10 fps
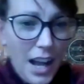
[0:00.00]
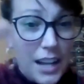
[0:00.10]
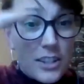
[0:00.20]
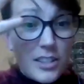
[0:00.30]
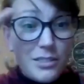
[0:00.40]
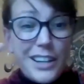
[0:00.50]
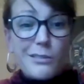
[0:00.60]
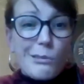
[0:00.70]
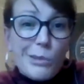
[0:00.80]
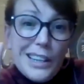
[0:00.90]
And so like
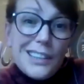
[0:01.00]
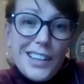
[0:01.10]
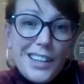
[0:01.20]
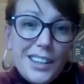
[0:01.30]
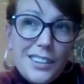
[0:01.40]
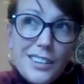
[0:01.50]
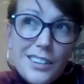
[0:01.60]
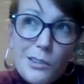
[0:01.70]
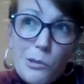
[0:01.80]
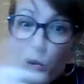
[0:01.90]
really,
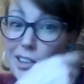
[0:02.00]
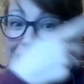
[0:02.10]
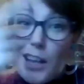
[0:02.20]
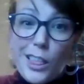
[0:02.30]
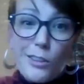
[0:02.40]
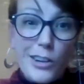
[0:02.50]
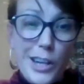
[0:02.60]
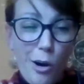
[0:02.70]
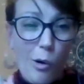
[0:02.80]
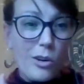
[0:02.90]
we're like
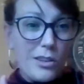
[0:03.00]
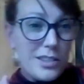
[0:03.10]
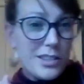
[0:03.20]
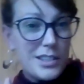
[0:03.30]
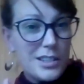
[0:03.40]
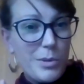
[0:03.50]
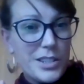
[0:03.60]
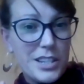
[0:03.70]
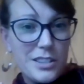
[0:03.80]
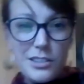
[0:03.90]
3 corals. This is
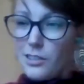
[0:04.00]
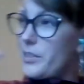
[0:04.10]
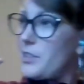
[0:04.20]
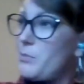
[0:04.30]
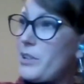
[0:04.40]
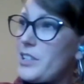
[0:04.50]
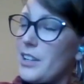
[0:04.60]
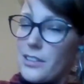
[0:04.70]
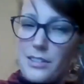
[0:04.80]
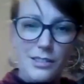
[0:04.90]
one tentacle, this is one
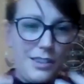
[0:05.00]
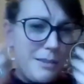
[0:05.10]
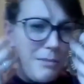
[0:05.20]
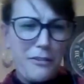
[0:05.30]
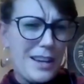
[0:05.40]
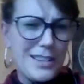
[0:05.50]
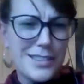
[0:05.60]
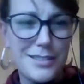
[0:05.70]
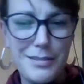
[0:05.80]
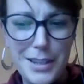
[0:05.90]
tentacle, and my
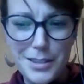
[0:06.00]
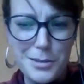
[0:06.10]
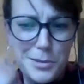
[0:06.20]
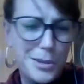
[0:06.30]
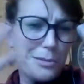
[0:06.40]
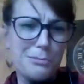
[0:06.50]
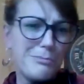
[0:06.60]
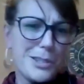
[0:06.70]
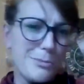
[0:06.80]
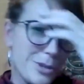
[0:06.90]
face is also
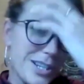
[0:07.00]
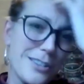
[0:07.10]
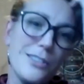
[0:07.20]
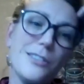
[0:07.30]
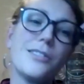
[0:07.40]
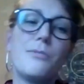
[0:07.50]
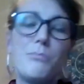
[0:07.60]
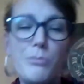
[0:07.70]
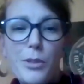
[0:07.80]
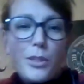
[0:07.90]
some more tentacles.
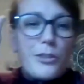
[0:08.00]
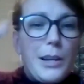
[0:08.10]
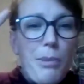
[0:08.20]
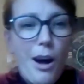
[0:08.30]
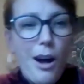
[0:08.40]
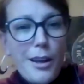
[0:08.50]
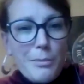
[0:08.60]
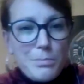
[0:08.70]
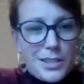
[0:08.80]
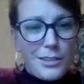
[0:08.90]
3
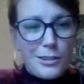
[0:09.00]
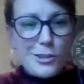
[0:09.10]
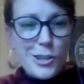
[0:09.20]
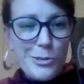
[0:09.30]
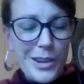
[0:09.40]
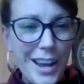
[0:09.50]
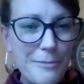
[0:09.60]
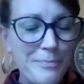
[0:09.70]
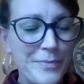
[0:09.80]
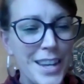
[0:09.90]
polyps doing
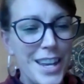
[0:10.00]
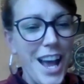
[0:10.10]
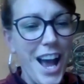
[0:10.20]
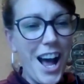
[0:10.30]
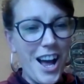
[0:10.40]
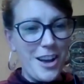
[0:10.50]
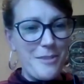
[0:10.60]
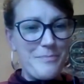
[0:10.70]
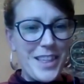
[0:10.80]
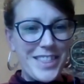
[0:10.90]
it.
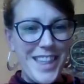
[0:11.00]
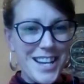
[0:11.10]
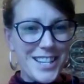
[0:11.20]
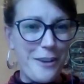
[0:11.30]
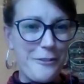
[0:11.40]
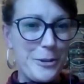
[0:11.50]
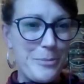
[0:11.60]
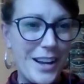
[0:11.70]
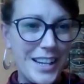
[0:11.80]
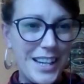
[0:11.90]
Thanks
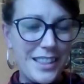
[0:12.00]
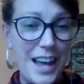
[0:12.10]
everybody.